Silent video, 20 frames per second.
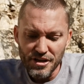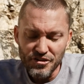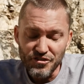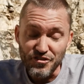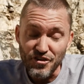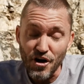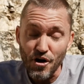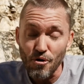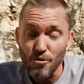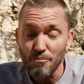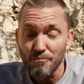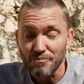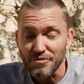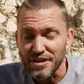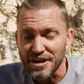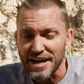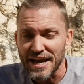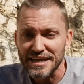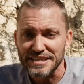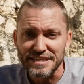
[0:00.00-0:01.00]
So
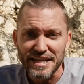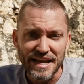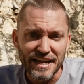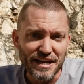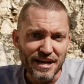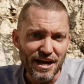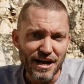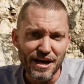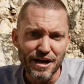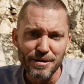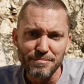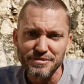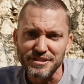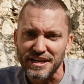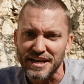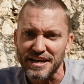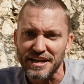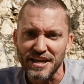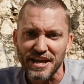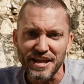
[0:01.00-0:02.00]
the next day comes,
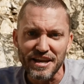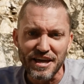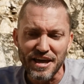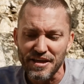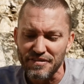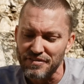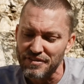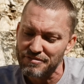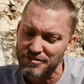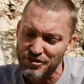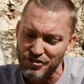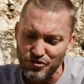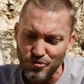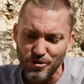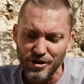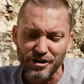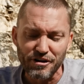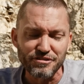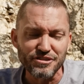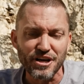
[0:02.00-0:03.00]
and the
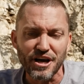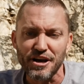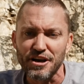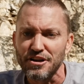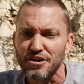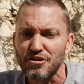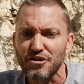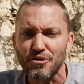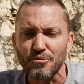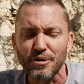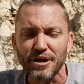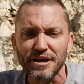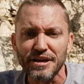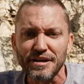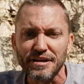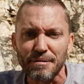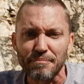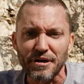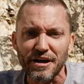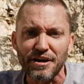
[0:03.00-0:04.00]
story goes on, and you can read
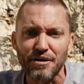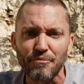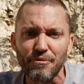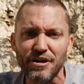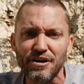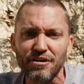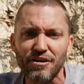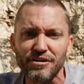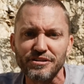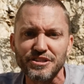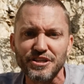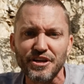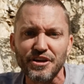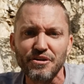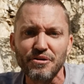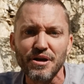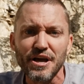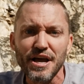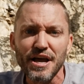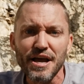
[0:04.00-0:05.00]
it. I'm not going to read it all to
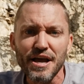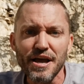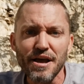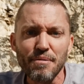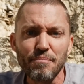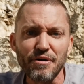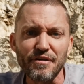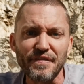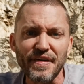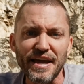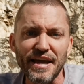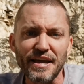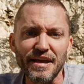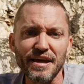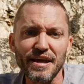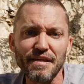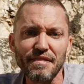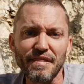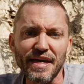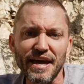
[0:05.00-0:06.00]
you, but they
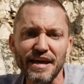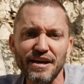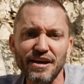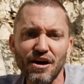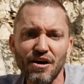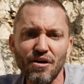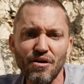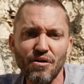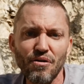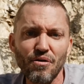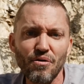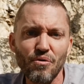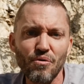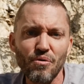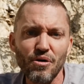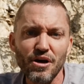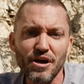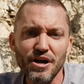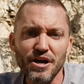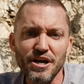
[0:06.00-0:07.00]

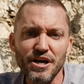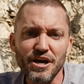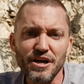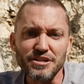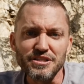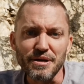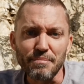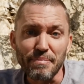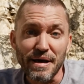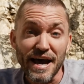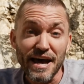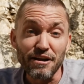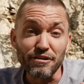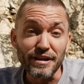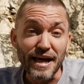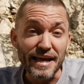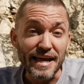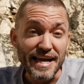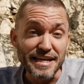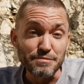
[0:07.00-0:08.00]
go to battle
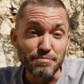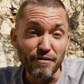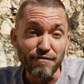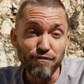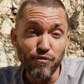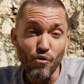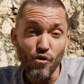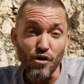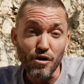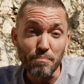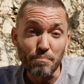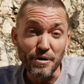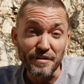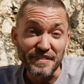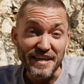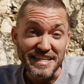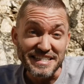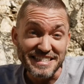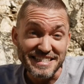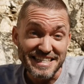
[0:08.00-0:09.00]
like as before,
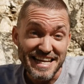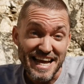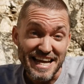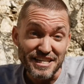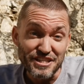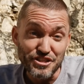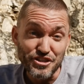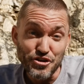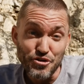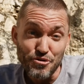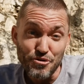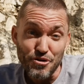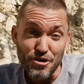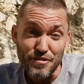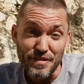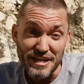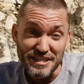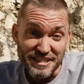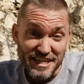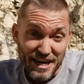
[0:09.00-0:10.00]
but they set
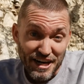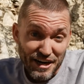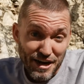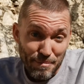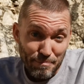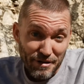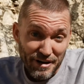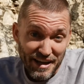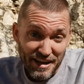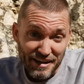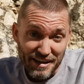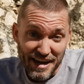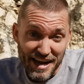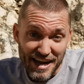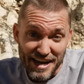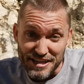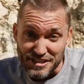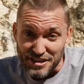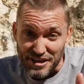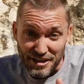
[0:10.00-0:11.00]
a company of
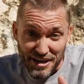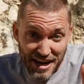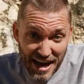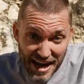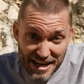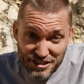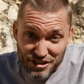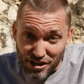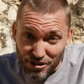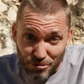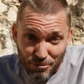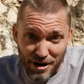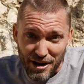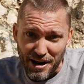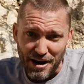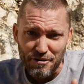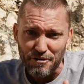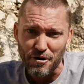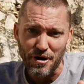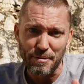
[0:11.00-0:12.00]
guys, and guys all
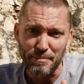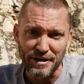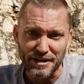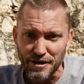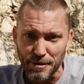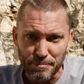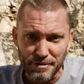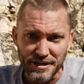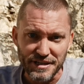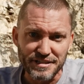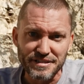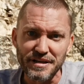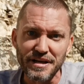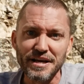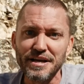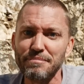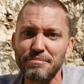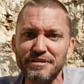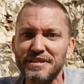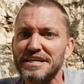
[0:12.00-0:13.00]
around. I don't know how many companies,
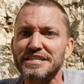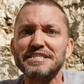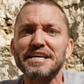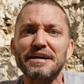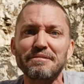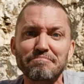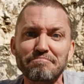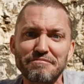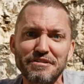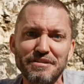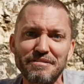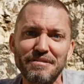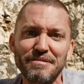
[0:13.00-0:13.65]
but they set,